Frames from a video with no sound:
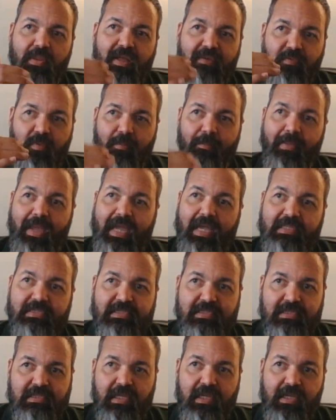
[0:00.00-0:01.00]
have a
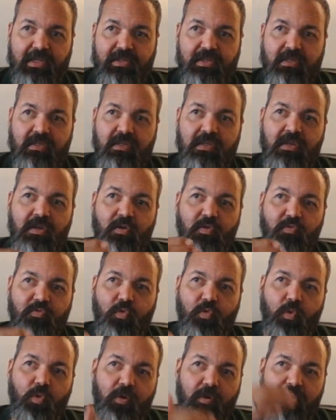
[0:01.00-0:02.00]
mass said
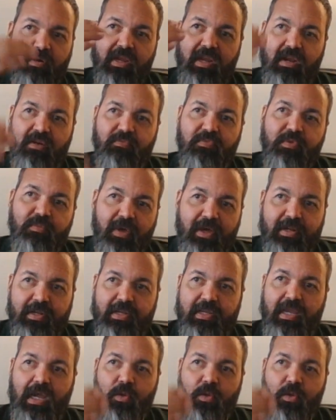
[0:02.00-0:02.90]
for everybody.